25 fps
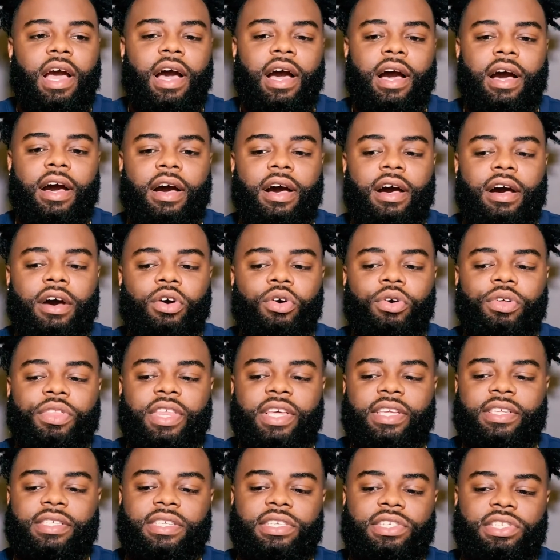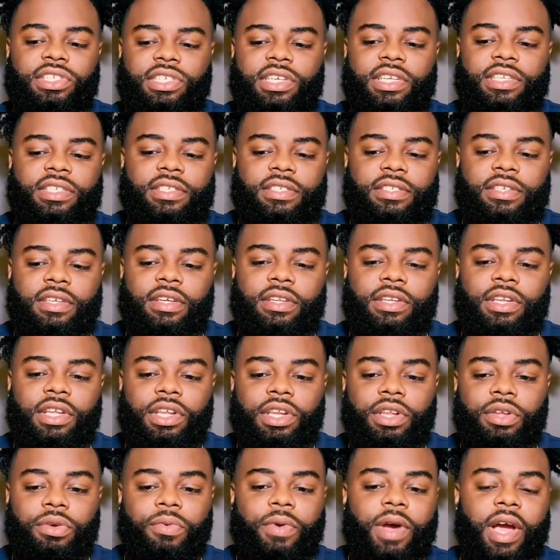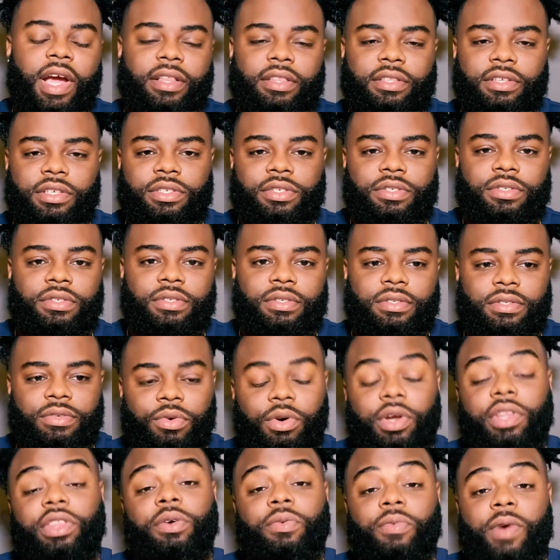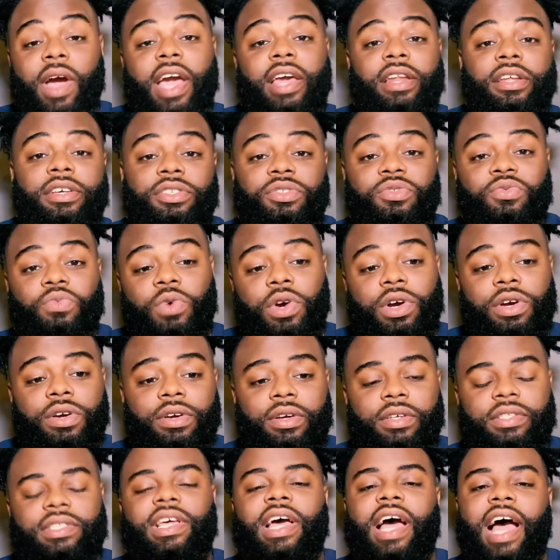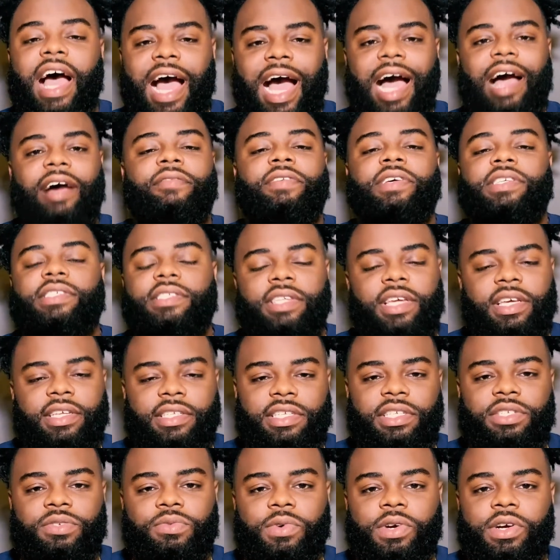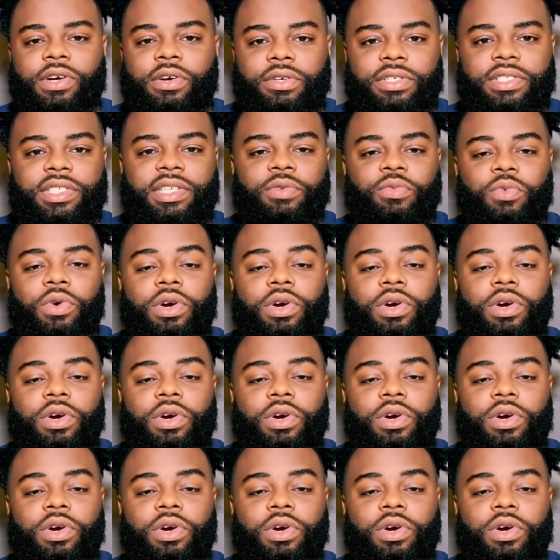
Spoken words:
or this is just the director's or the writer's words. Obviously, it's his words.